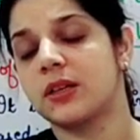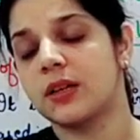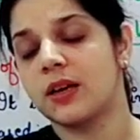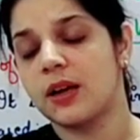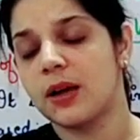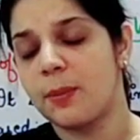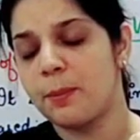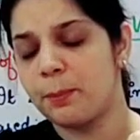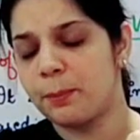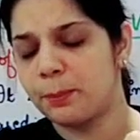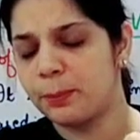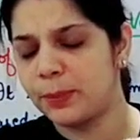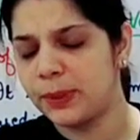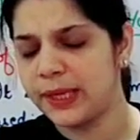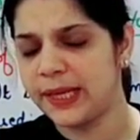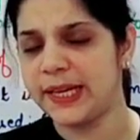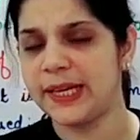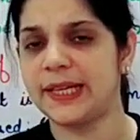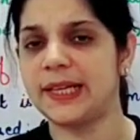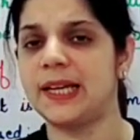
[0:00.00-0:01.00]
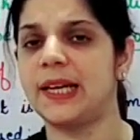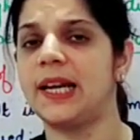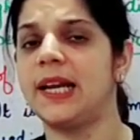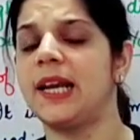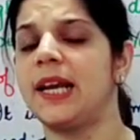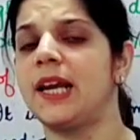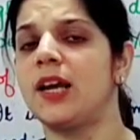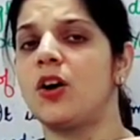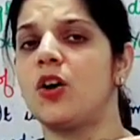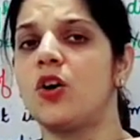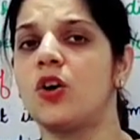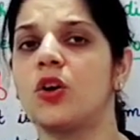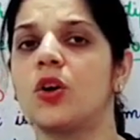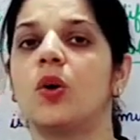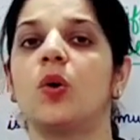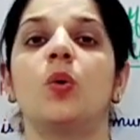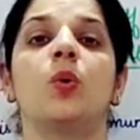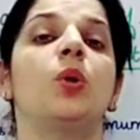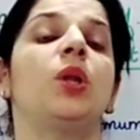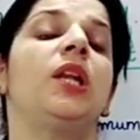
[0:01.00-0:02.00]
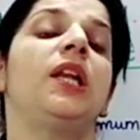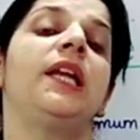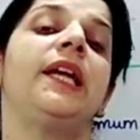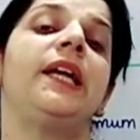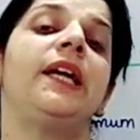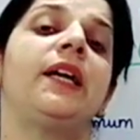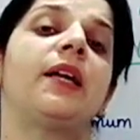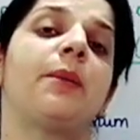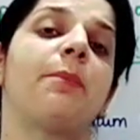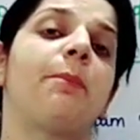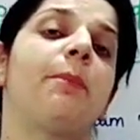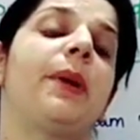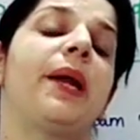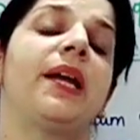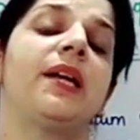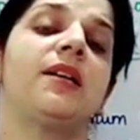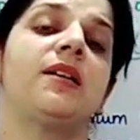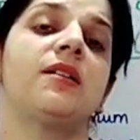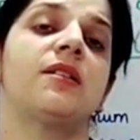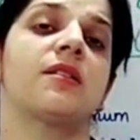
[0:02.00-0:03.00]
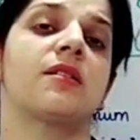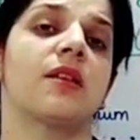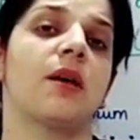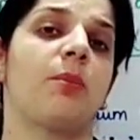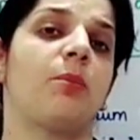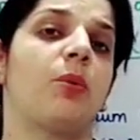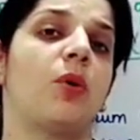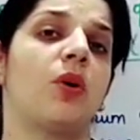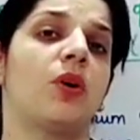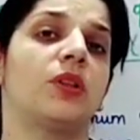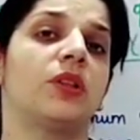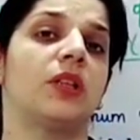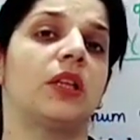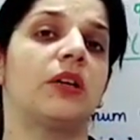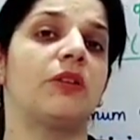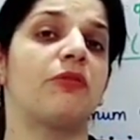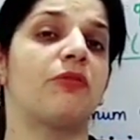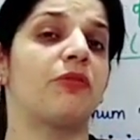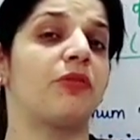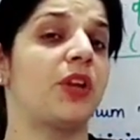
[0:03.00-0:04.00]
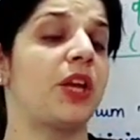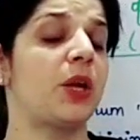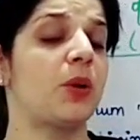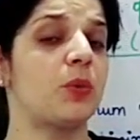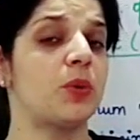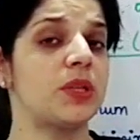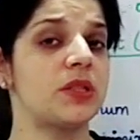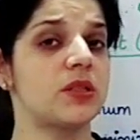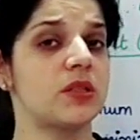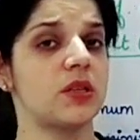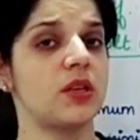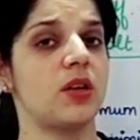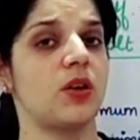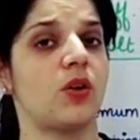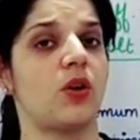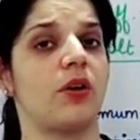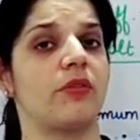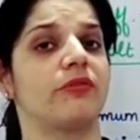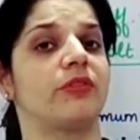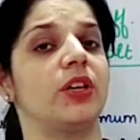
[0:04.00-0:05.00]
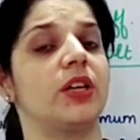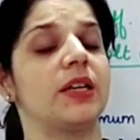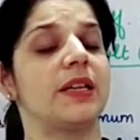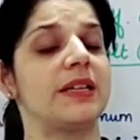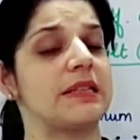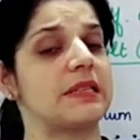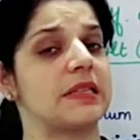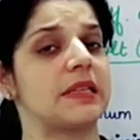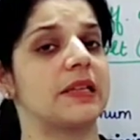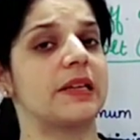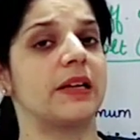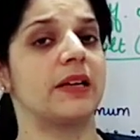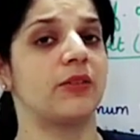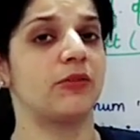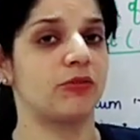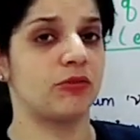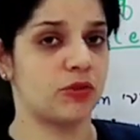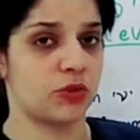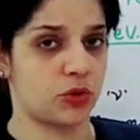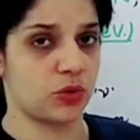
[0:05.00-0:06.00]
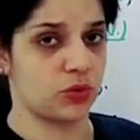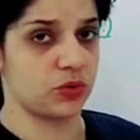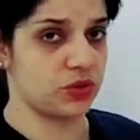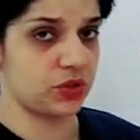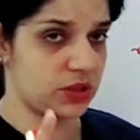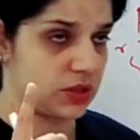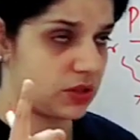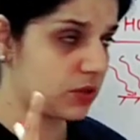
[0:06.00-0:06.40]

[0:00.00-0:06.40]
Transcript: completely or only depends upon the frequency of the incident photons.